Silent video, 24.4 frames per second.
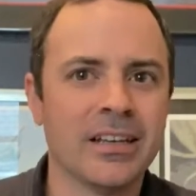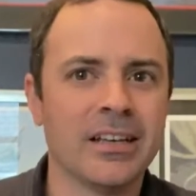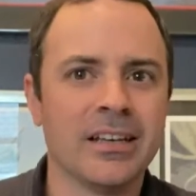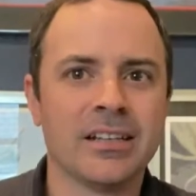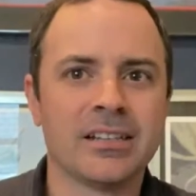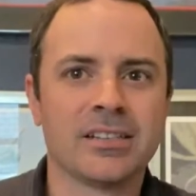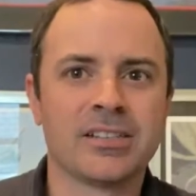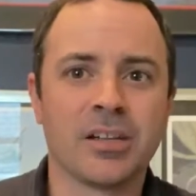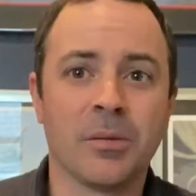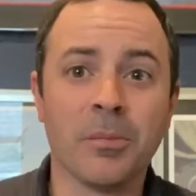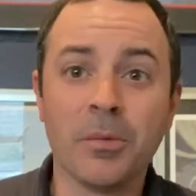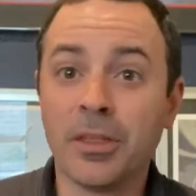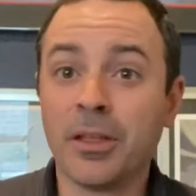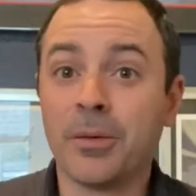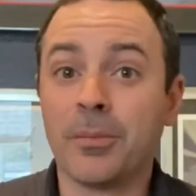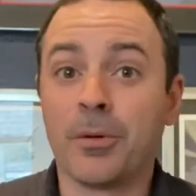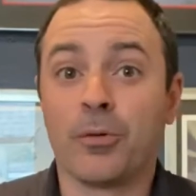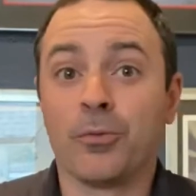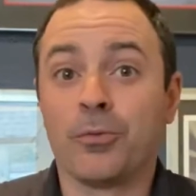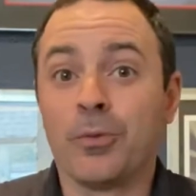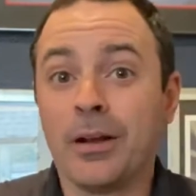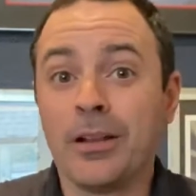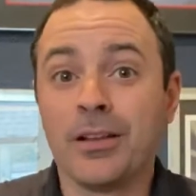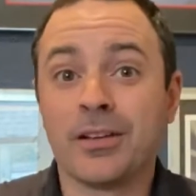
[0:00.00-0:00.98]
Some of them
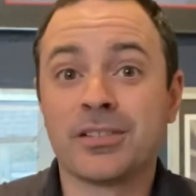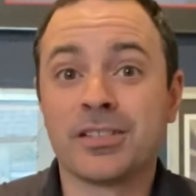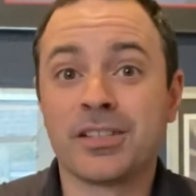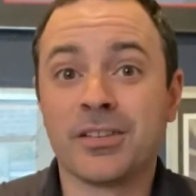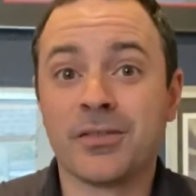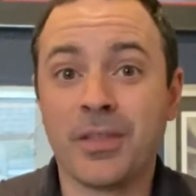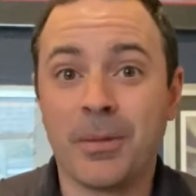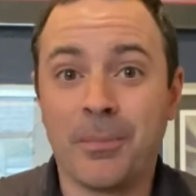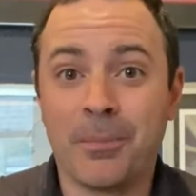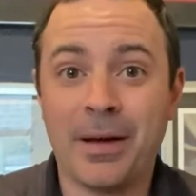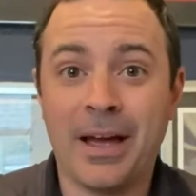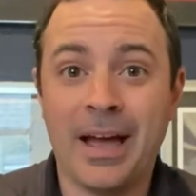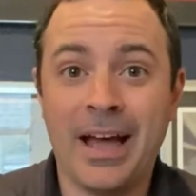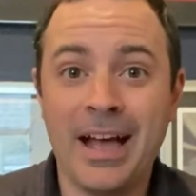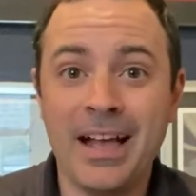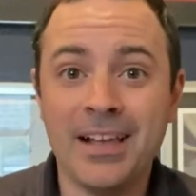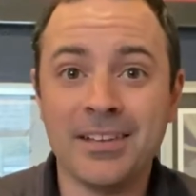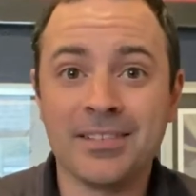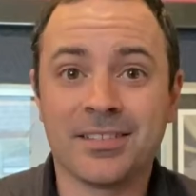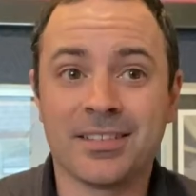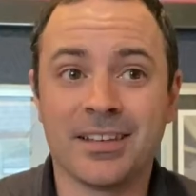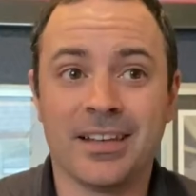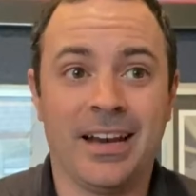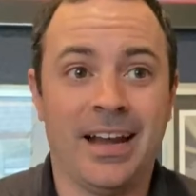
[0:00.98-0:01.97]
are relics of the
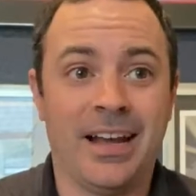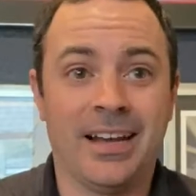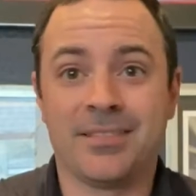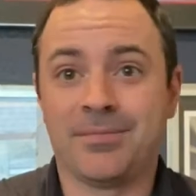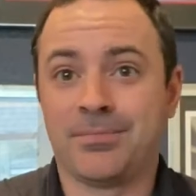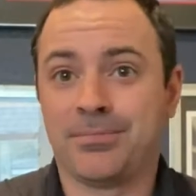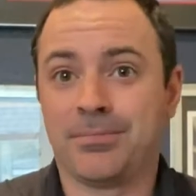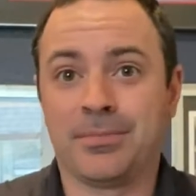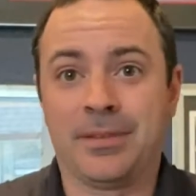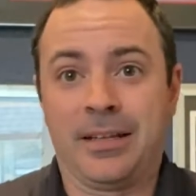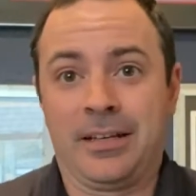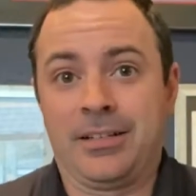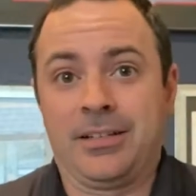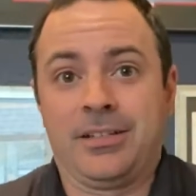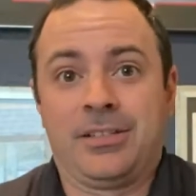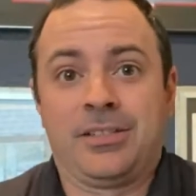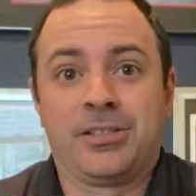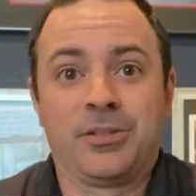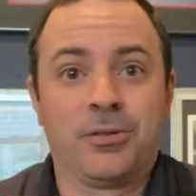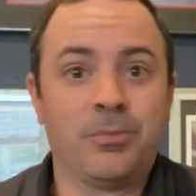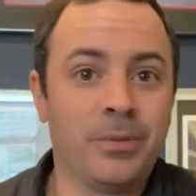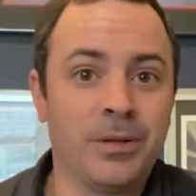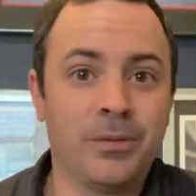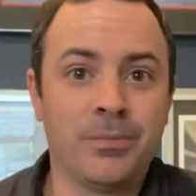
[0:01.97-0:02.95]
past that I think could
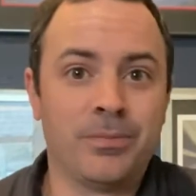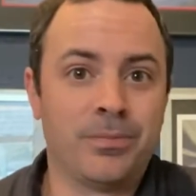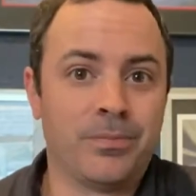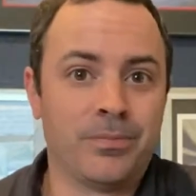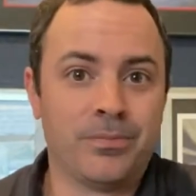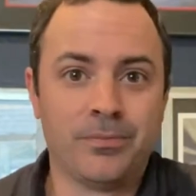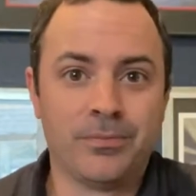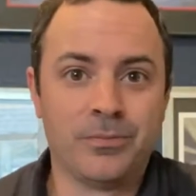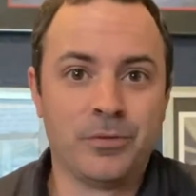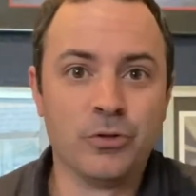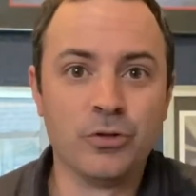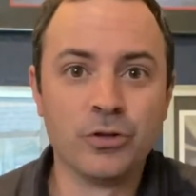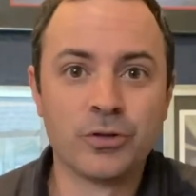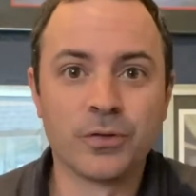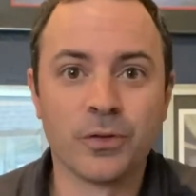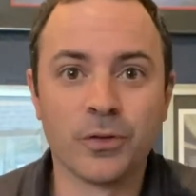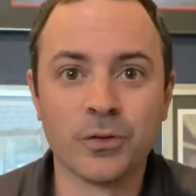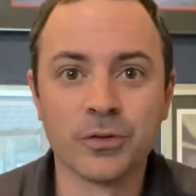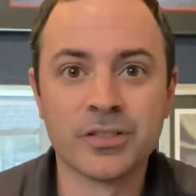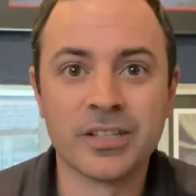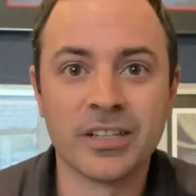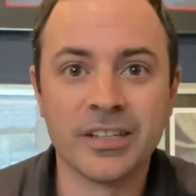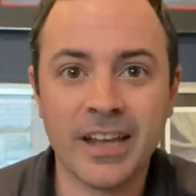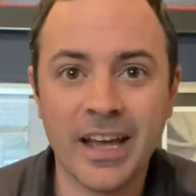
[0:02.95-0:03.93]
still be useful
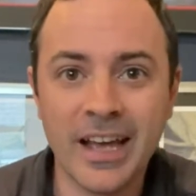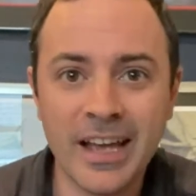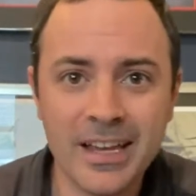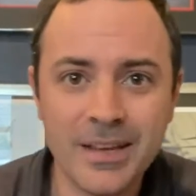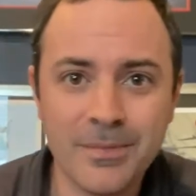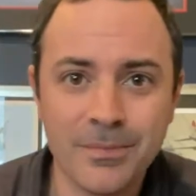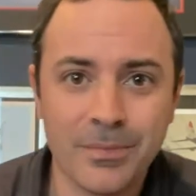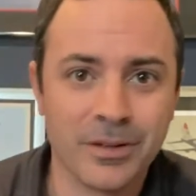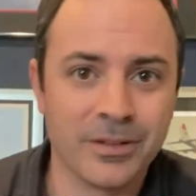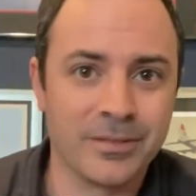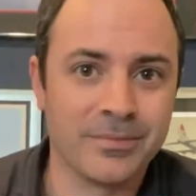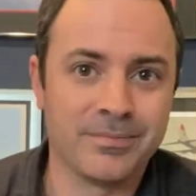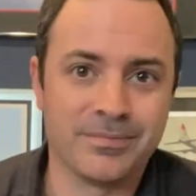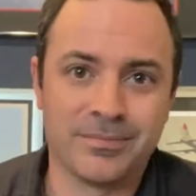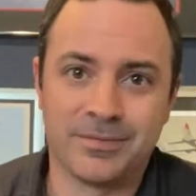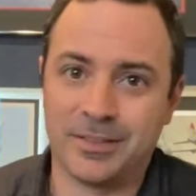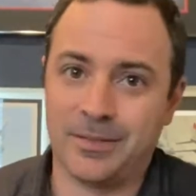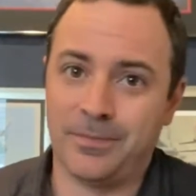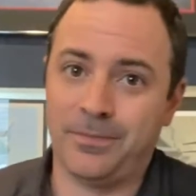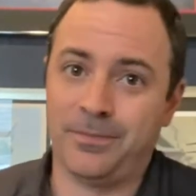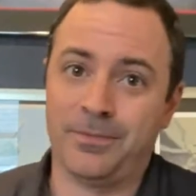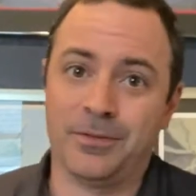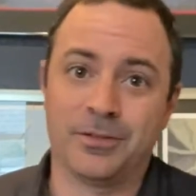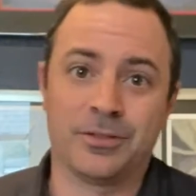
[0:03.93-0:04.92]
today, but
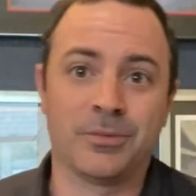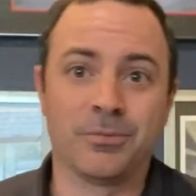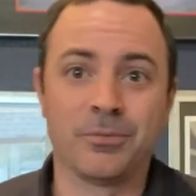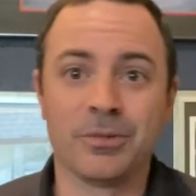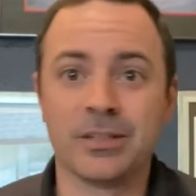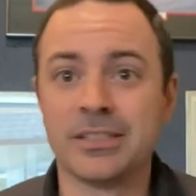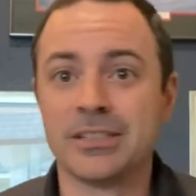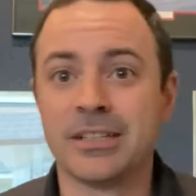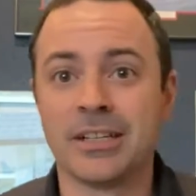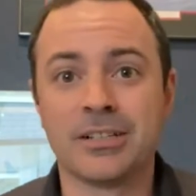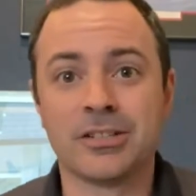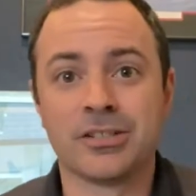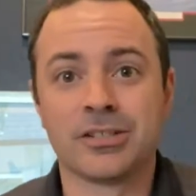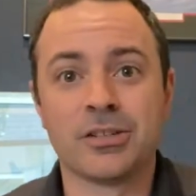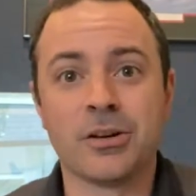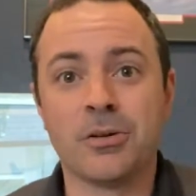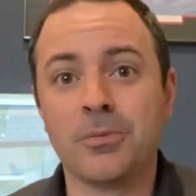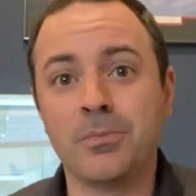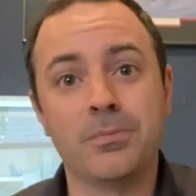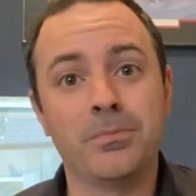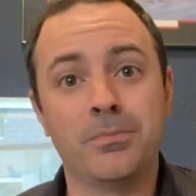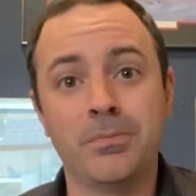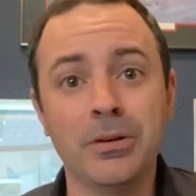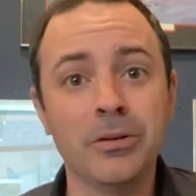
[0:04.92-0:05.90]
for some reason they just
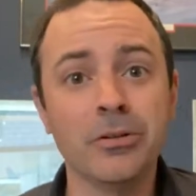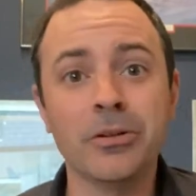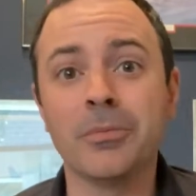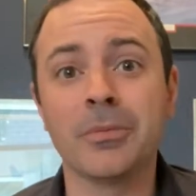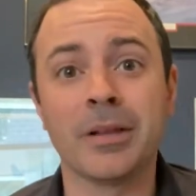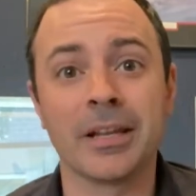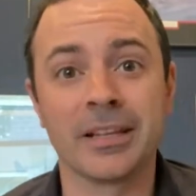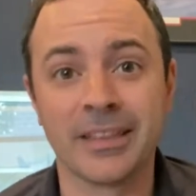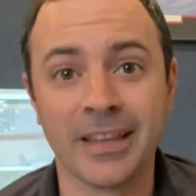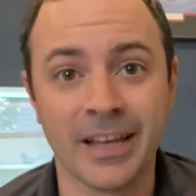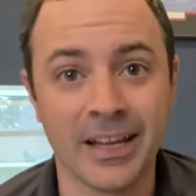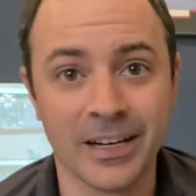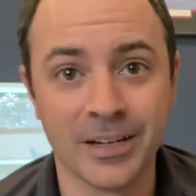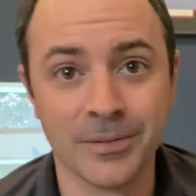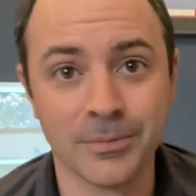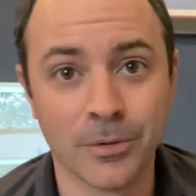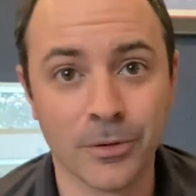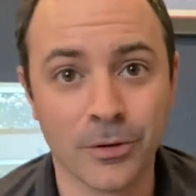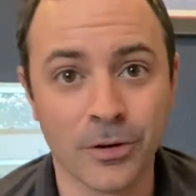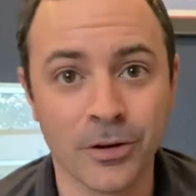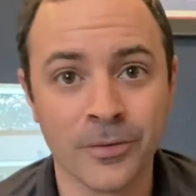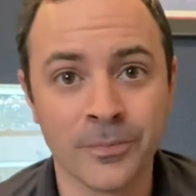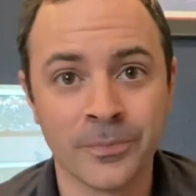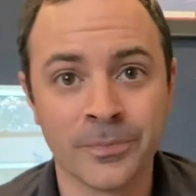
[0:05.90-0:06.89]
don't build them like that
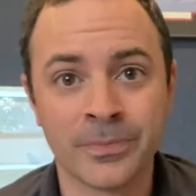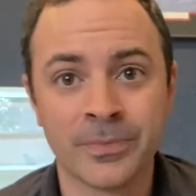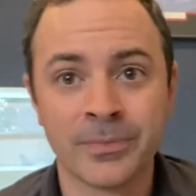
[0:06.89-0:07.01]
anymore.